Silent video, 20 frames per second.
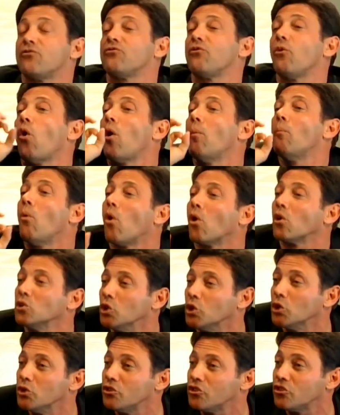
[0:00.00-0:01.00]
four more
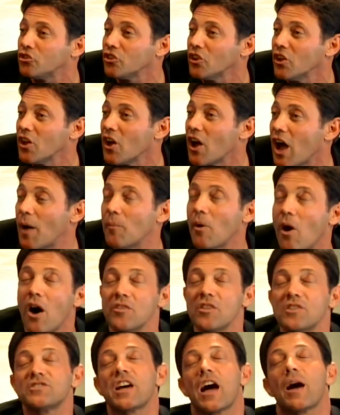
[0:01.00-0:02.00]
ludes. I'm
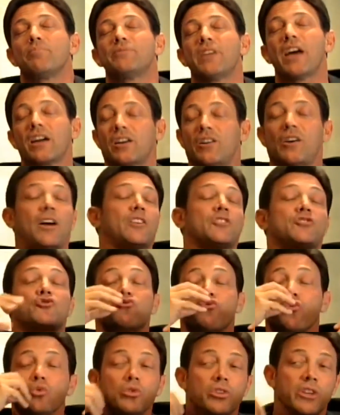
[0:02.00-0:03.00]
on the top deck,
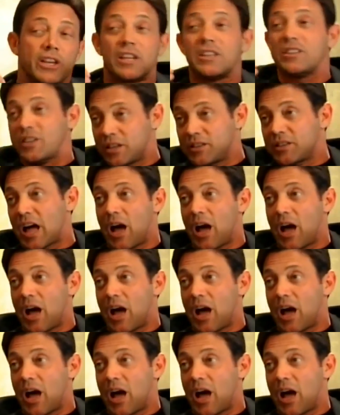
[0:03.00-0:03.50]
drooling and,